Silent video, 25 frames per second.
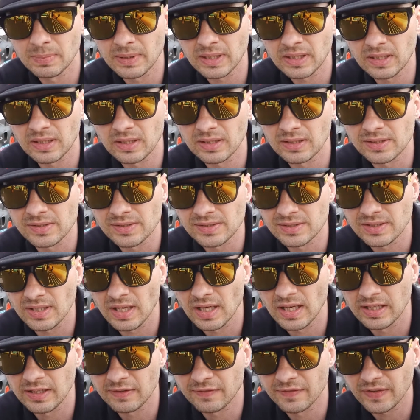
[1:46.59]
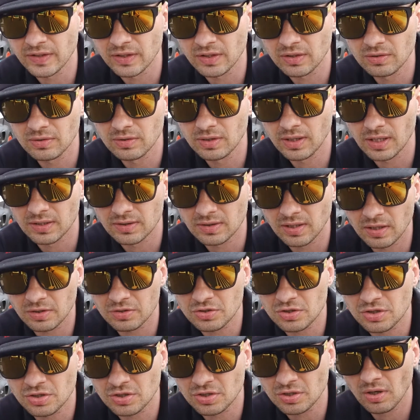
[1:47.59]
because anything you're gonna
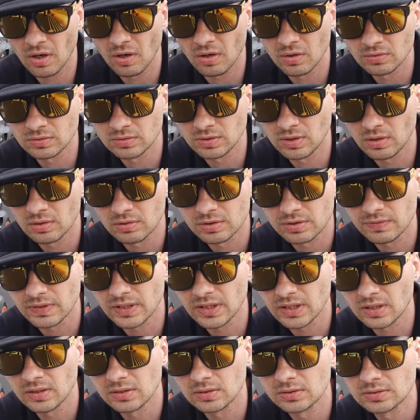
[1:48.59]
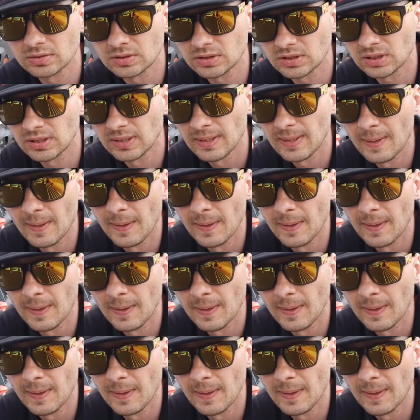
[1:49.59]
touch on those vehicles,